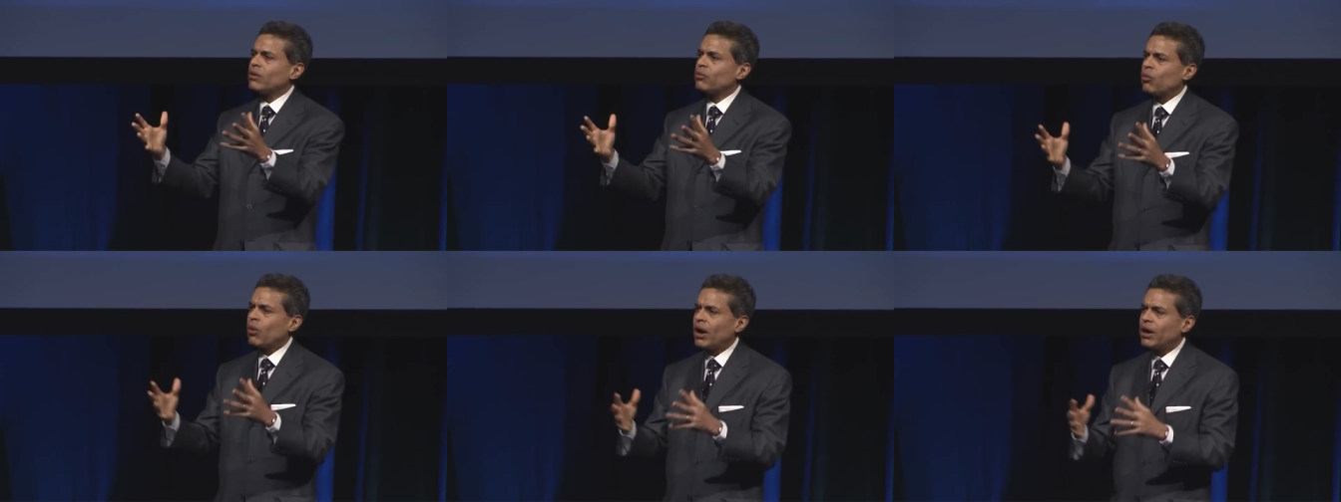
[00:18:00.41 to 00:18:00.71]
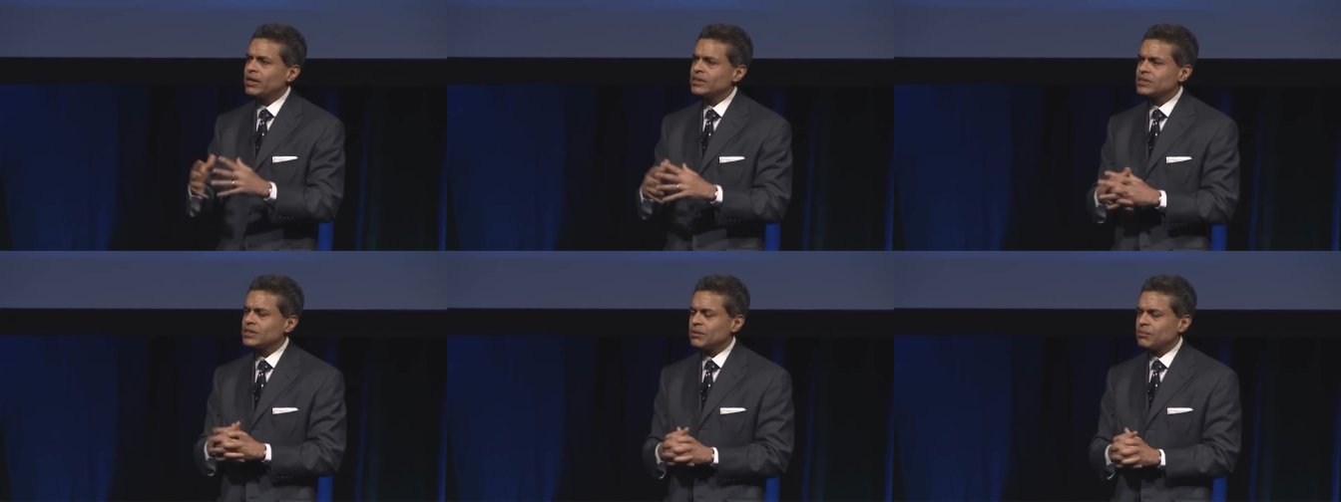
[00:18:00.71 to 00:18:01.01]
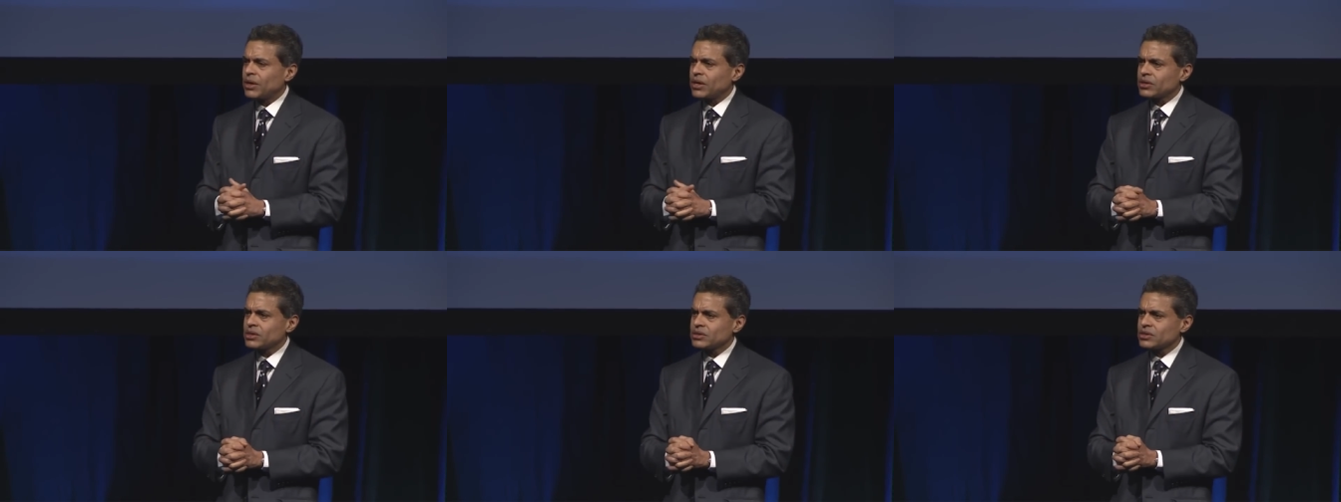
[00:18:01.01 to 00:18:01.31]
Why is the
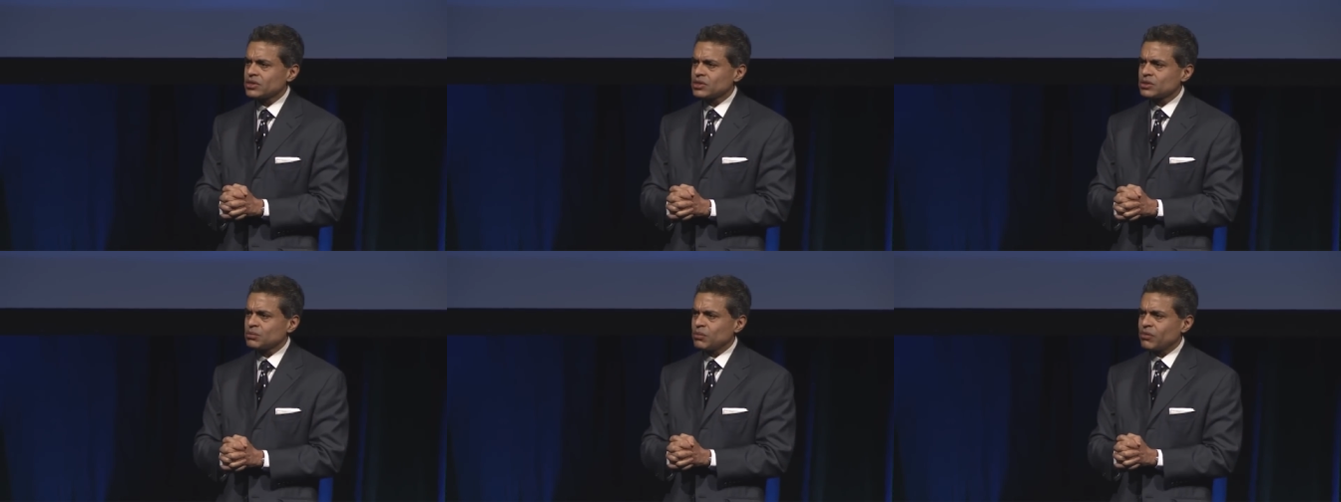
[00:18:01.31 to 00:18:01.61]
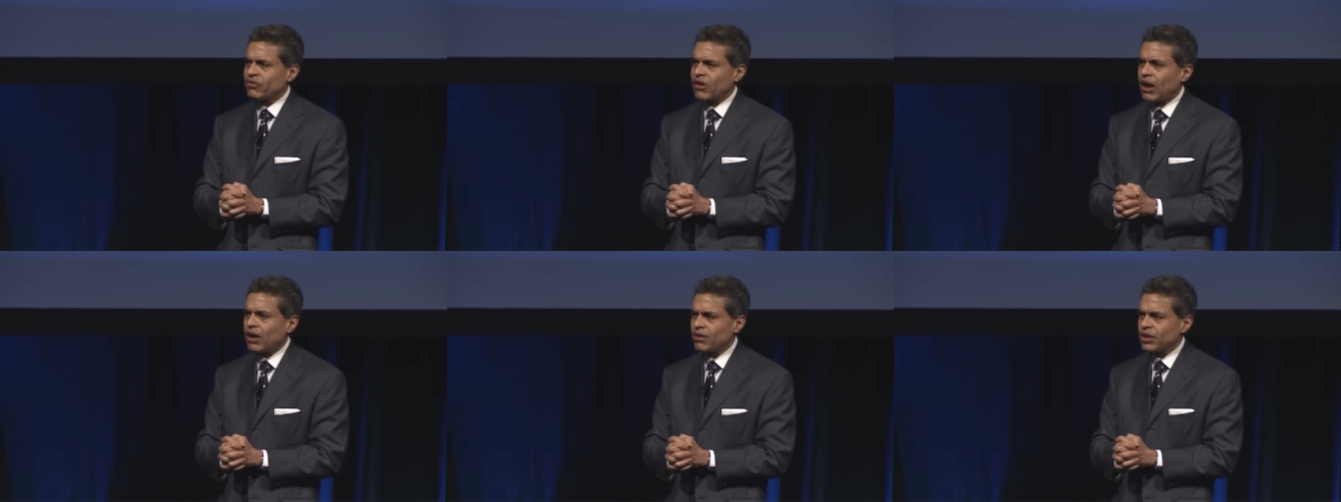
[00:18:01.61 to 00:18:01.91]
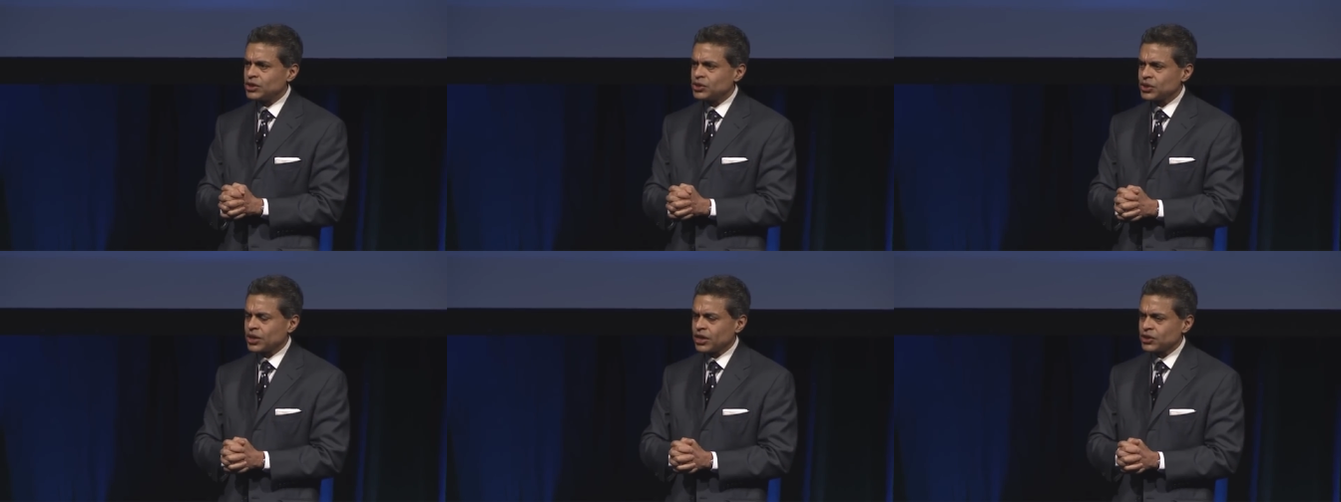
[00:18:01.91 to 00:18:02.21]
American system of higher
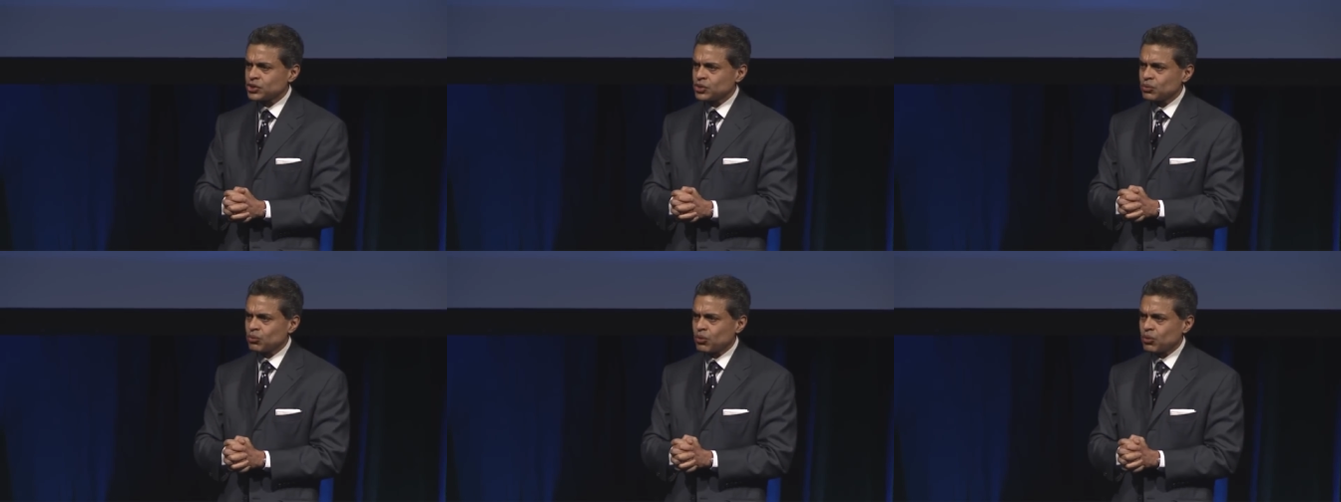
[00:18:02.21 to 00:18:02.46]
education